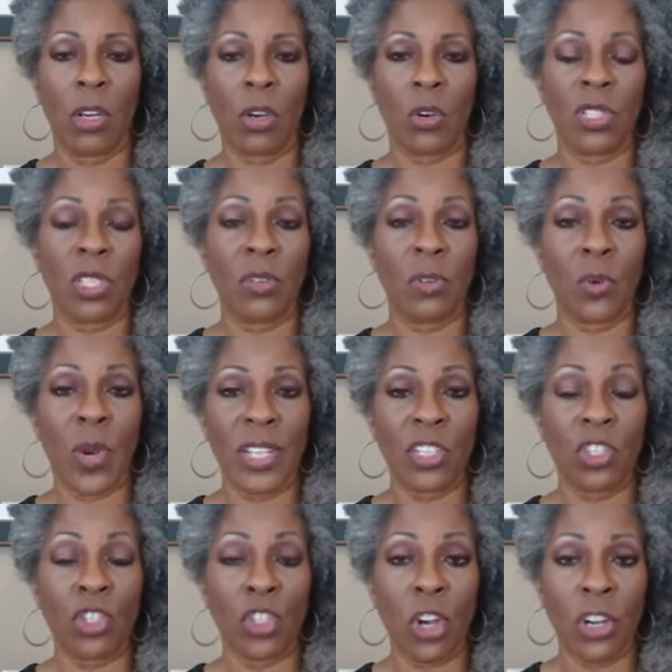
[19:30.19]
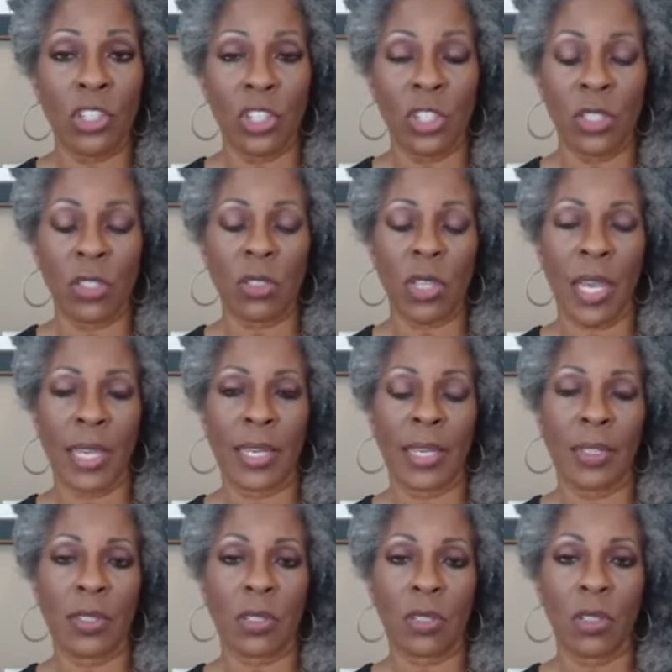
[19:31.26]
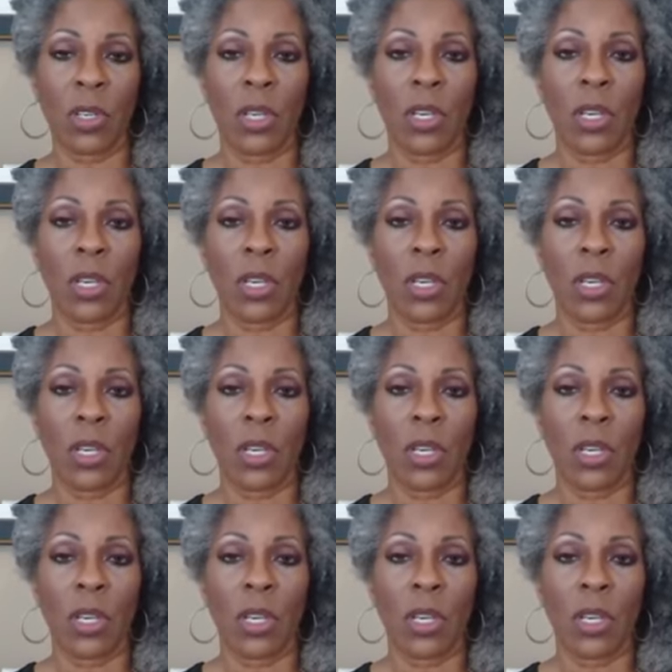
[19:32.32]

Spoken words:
or civil rights charges, I guess,